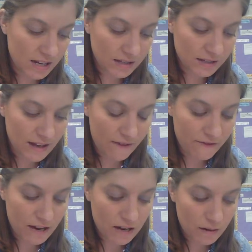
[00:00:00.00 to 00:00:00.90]

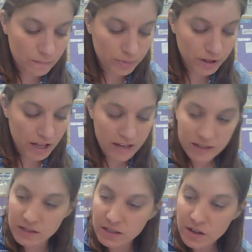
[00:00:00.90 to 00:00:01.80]
7
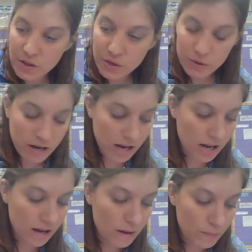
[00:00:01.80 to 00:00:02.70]
plus
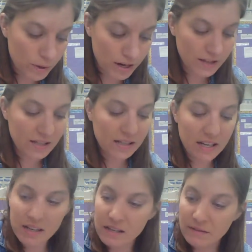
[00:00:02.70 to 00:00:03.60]
3,
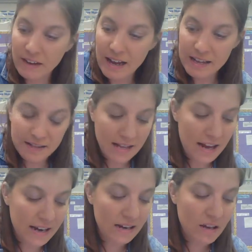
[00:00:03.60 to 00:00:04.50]
parentheses, divide
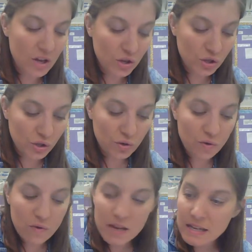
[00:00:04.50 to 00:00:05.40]
sign,
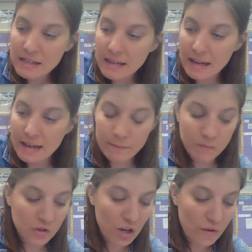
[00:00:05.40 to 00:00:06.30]
2
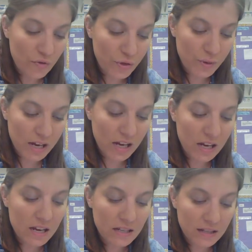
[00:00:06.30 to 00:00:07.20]
times
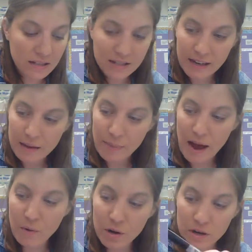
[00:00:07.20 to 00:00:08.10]
3 to the second
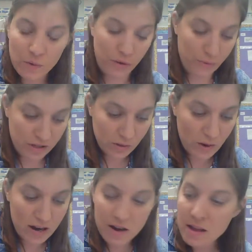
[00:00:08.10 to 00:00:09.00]
power, or 3
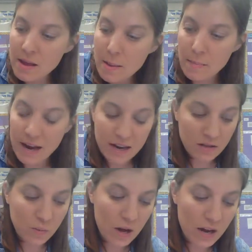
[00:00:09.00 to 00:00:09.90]
squared,
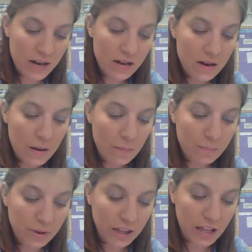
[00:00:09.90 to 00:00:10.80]
minus 1
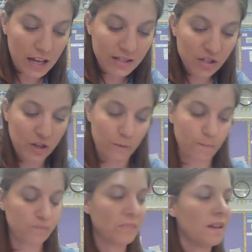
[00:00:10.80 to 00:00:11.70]
plus 2.
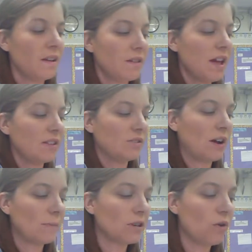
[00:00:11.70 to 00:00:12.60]
Okay, so now
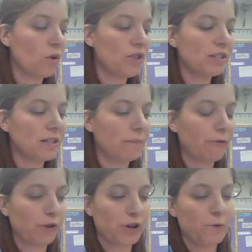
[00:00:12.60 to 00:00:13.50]
I'm going to hold this up
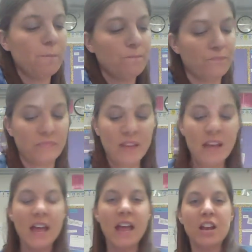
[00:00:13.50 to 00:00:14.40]
for you.
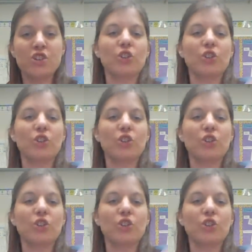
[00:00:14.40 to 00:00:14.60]
And you'll